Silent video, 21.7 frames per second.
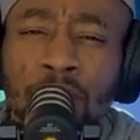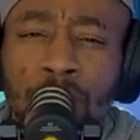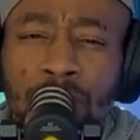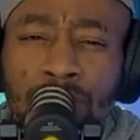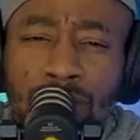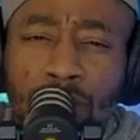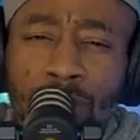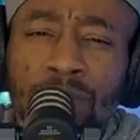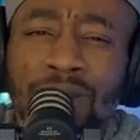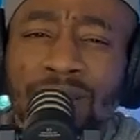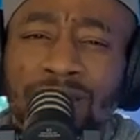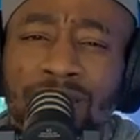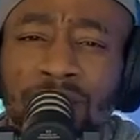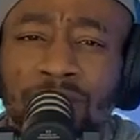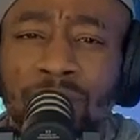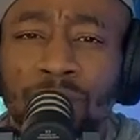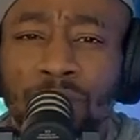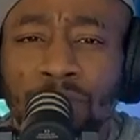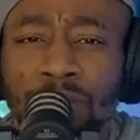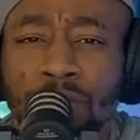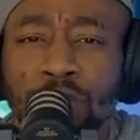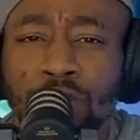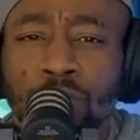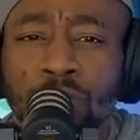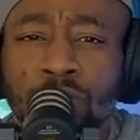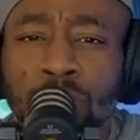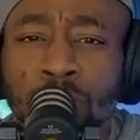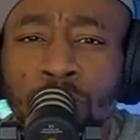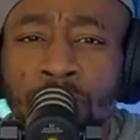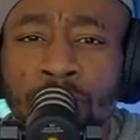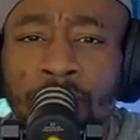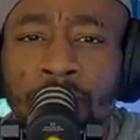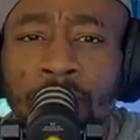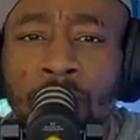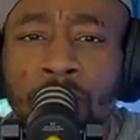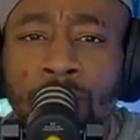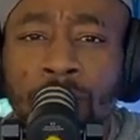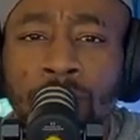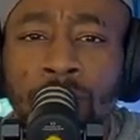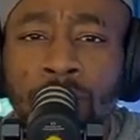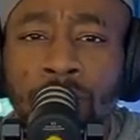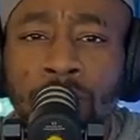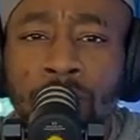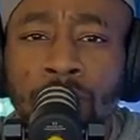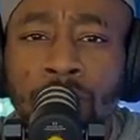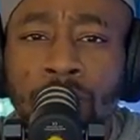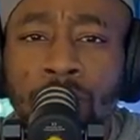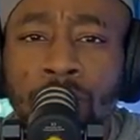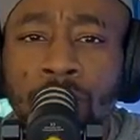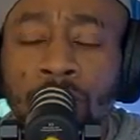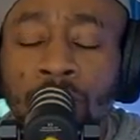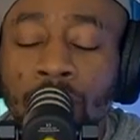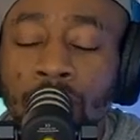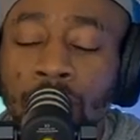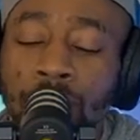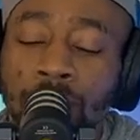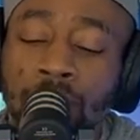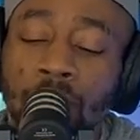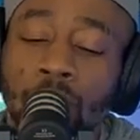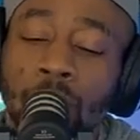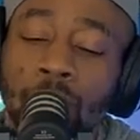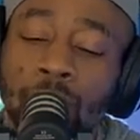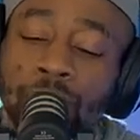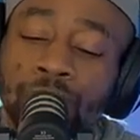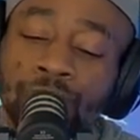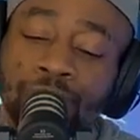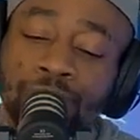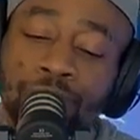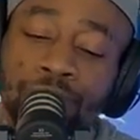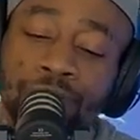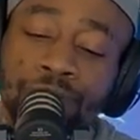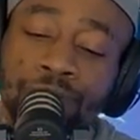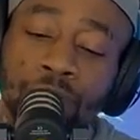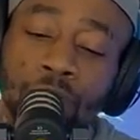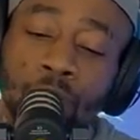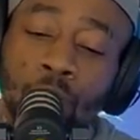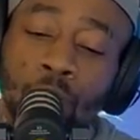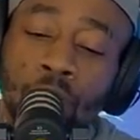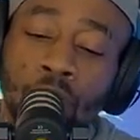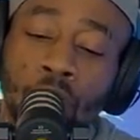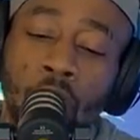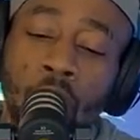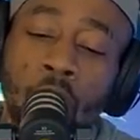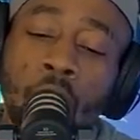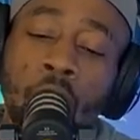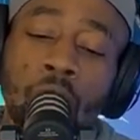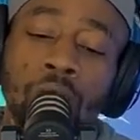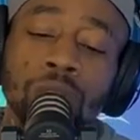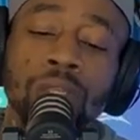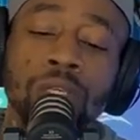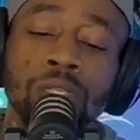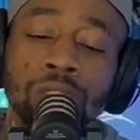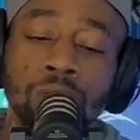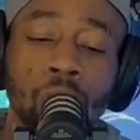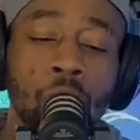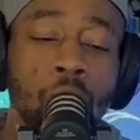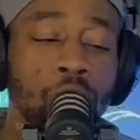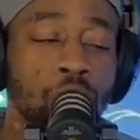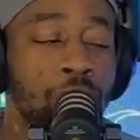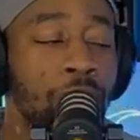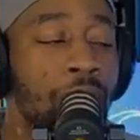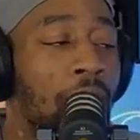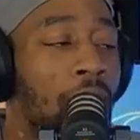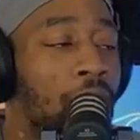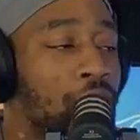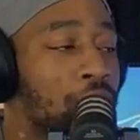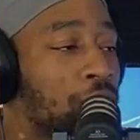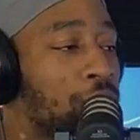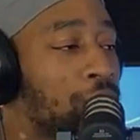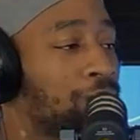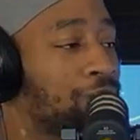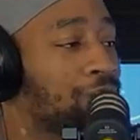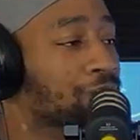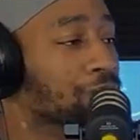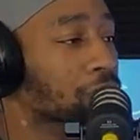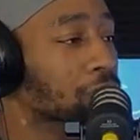Don't let the door hit you on the way out. So what all this goes down to